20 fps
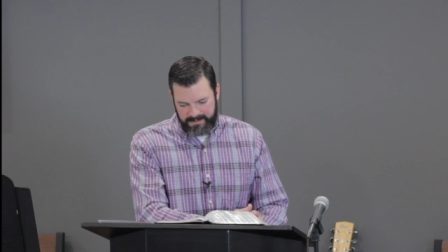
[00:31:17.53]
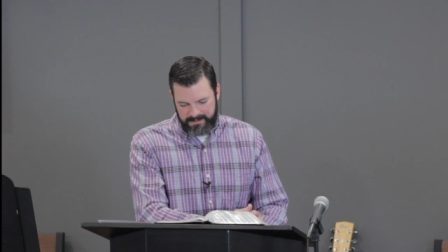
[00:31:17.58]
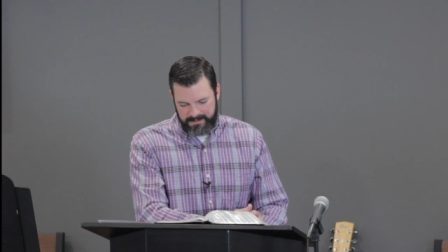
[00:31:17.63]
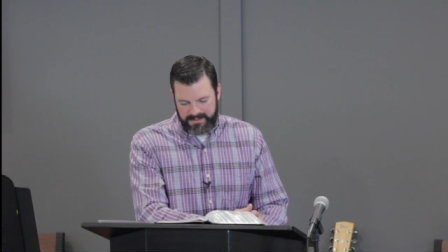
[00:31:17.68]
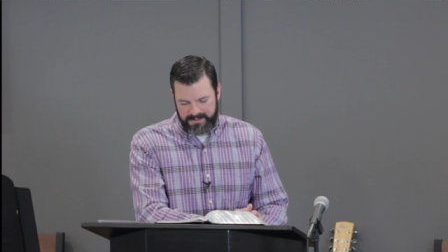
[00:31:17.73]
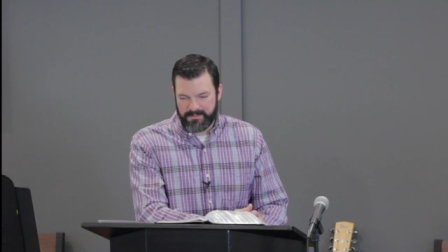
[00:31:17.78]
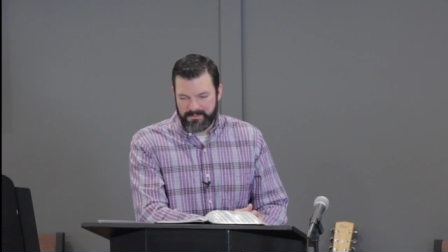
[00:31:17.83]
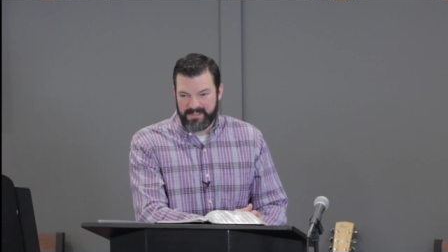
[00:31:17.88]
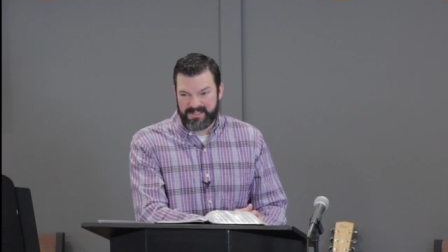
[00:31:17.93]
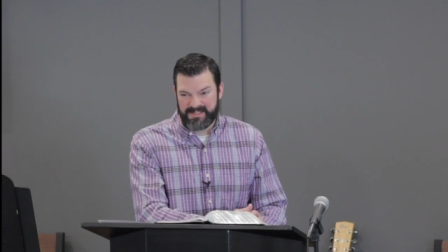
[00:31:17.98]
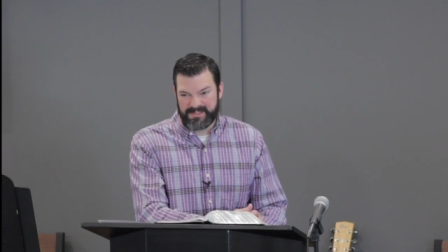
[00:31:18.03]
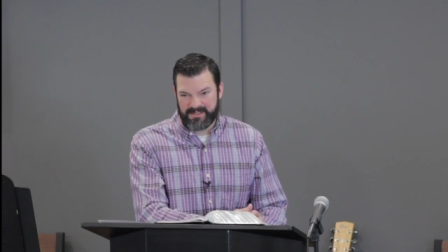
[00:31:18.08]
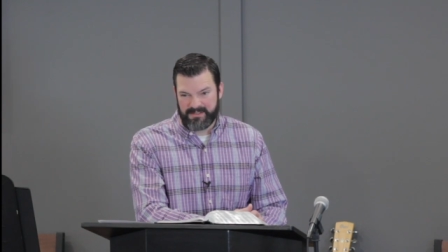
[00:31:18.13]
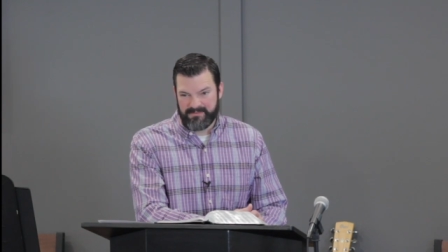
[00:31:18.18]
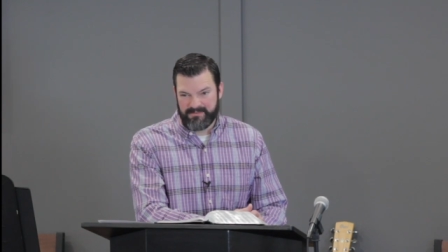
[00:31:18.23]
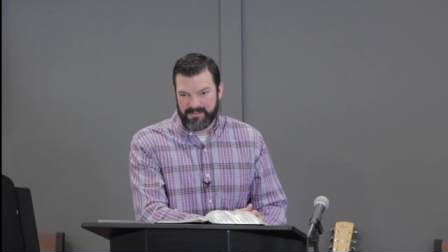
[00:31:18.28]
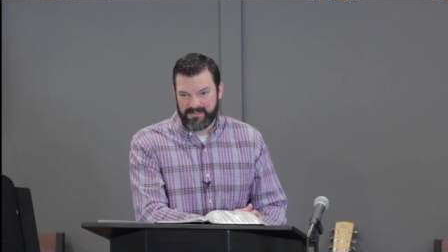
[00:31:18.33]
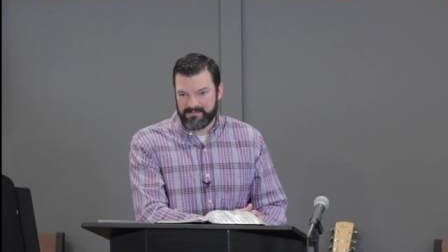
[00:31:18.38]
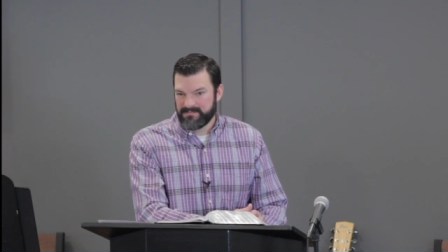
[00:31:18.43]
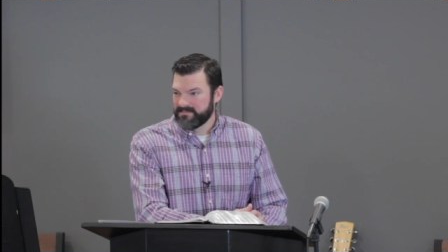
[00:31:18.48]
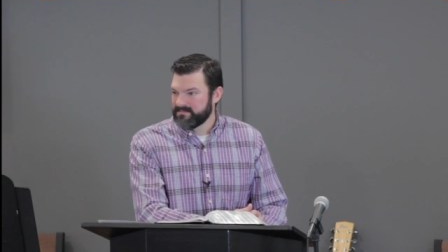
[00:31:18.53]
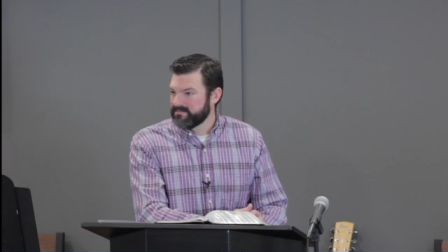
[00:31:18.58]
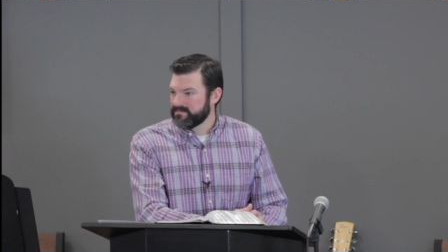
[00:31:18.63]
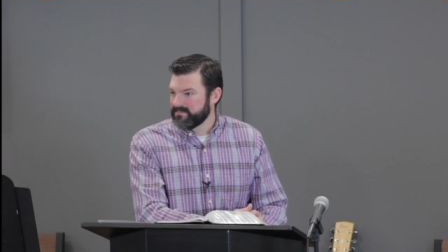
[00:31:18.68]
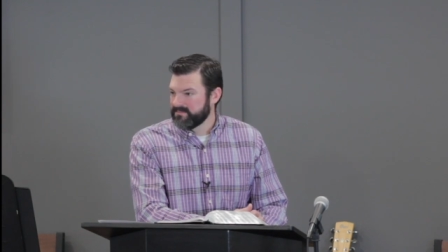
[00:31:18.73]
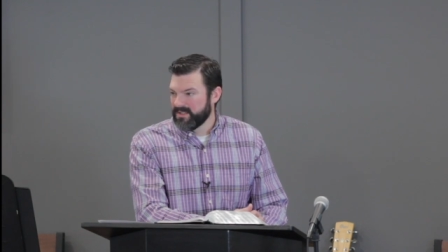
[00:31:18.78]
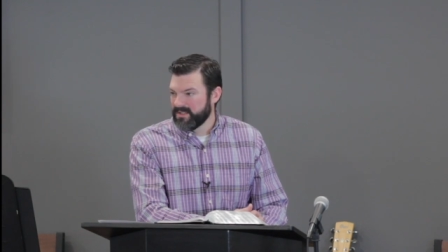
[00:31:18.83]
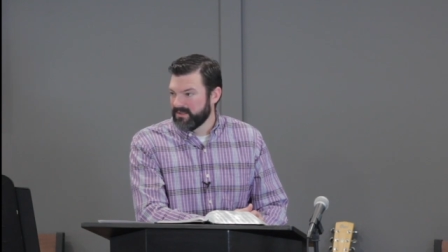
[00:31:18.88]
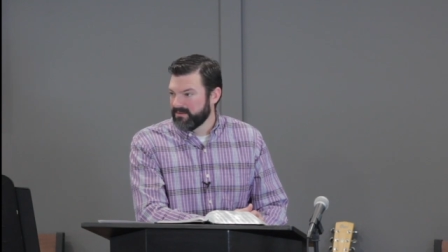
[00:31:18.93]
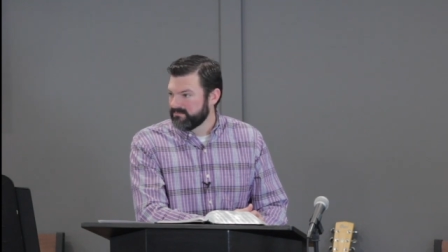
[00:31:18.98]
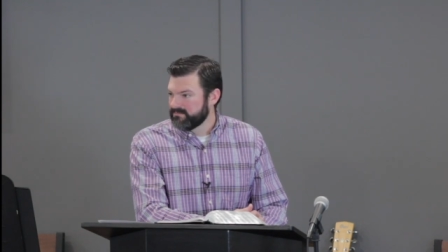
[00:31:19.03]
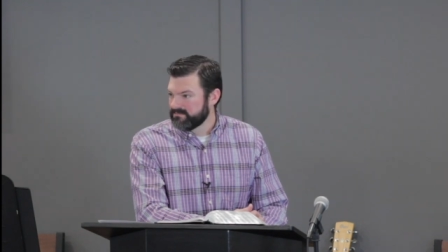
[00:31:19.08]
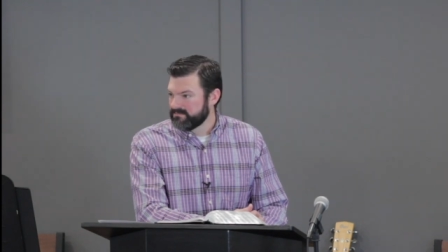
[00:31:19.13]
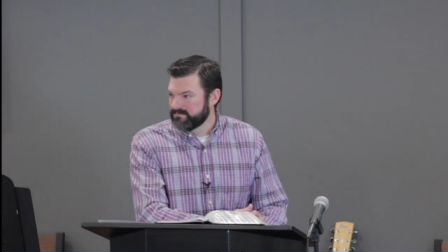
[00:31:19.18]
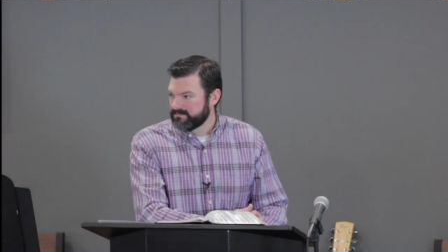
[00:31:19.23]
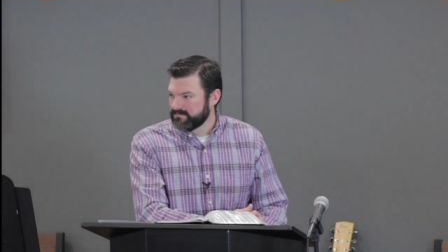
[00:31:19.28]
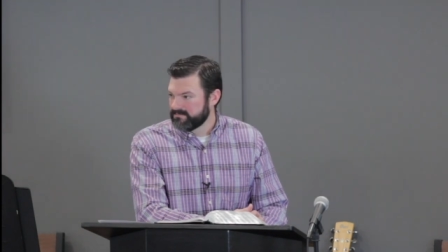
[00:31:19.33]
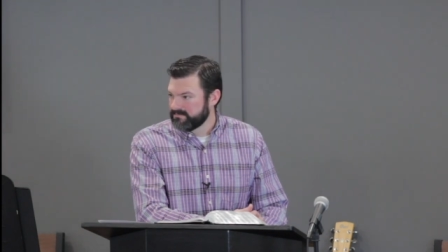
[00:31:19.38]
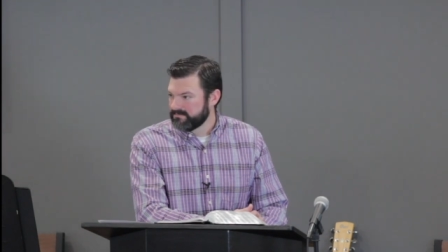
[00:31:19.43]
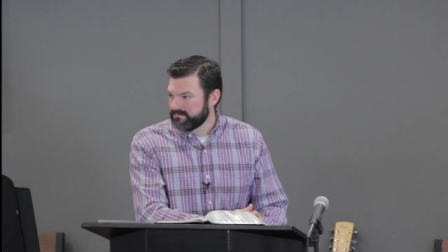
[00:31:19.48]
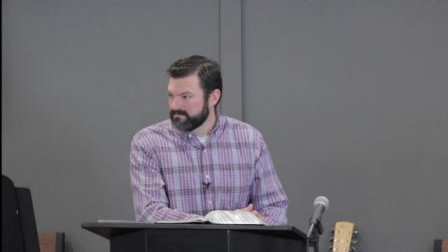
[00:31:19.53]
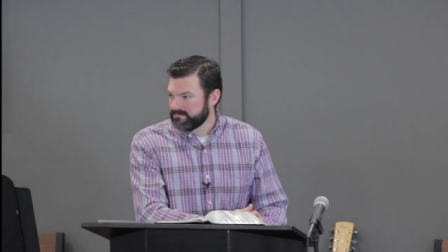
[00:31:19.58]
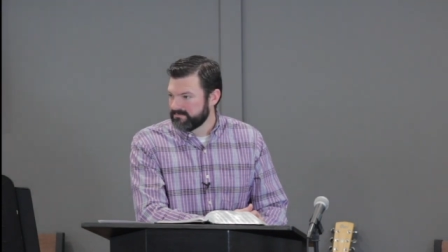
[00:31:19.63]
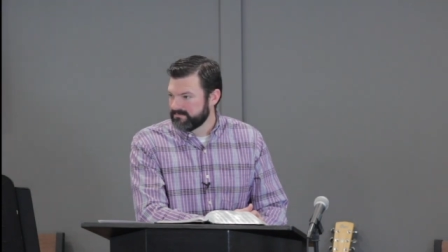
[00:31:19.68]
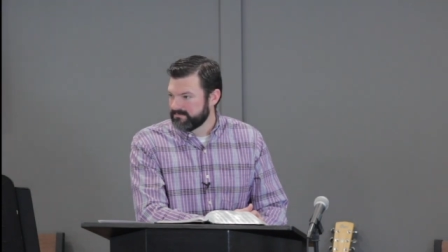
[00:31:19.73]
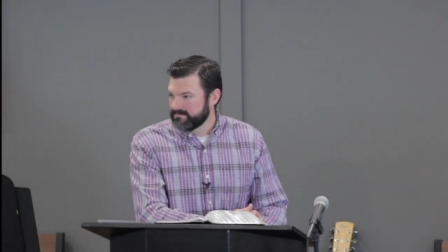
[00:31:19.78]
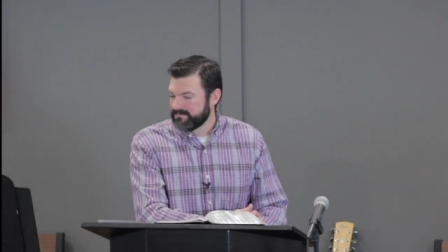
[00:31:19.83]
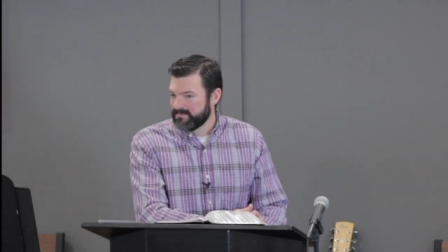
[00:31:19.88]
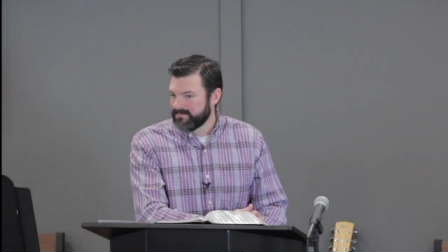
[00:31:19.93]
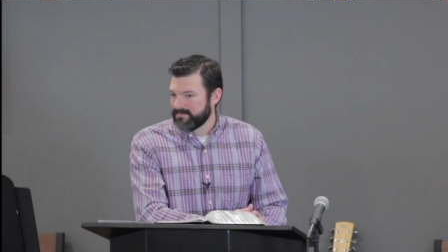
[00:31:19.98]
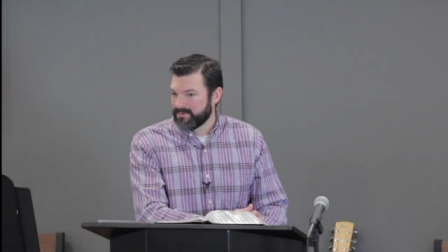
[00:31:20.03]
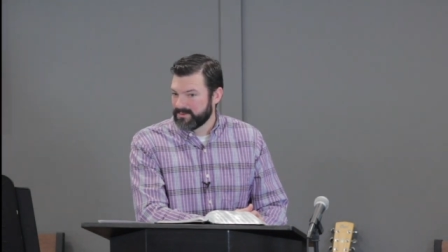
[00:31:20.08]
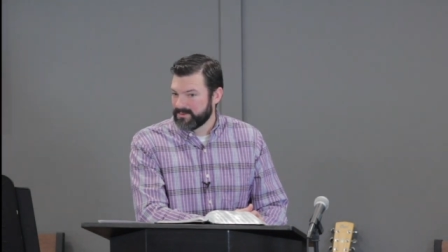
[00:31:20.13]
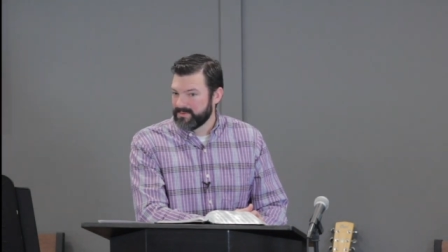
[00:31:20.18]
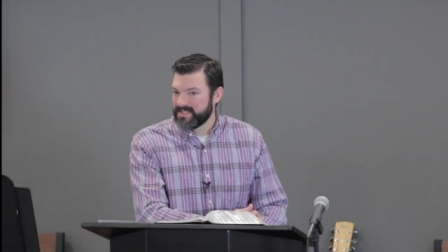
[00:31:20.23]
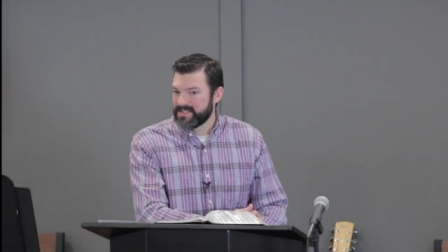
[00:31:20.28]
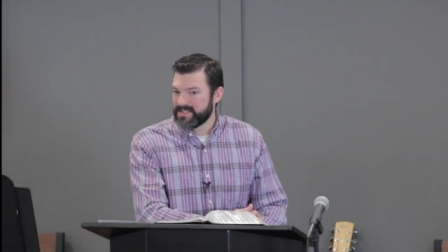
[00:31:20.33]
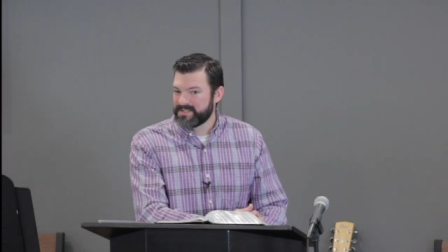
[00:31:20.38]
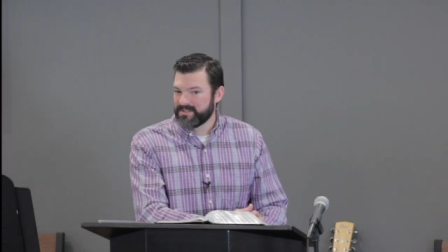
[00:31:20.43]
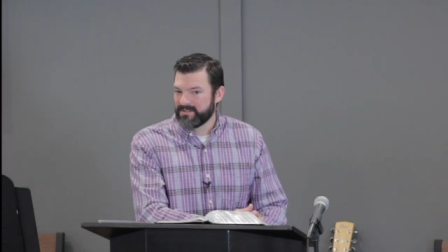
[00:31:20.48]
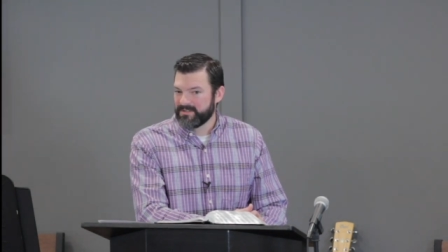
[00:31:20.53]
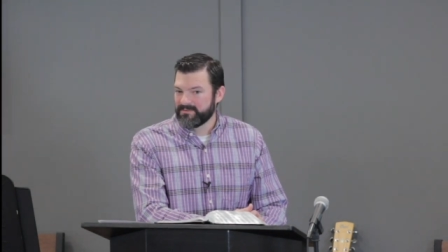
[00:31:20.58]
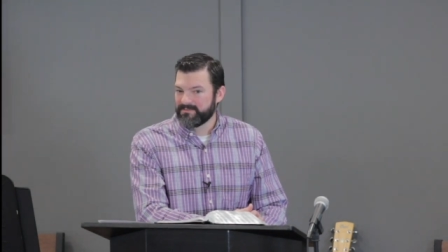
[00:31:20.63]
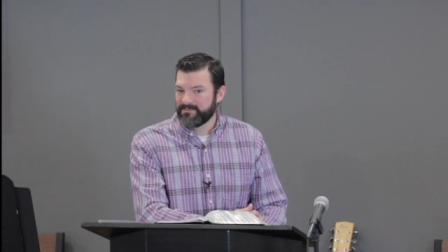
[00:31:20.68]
Do we deserve it? No. What do we deserve?